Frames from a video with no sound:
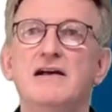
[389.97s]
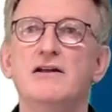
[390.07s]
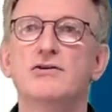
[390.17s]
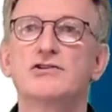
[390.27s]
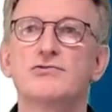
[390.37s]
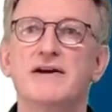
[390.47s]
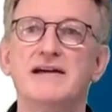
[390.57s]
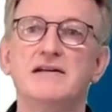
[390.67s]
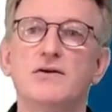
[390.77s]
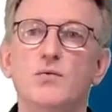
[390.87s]
looks
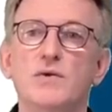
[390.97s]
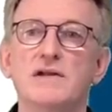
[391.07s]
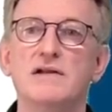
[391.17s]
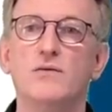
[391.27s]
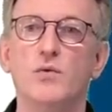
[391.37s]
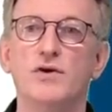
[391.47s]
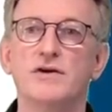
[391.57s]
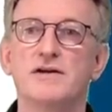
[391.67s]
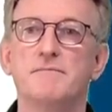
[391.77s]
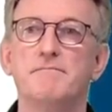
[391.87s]
great, will work.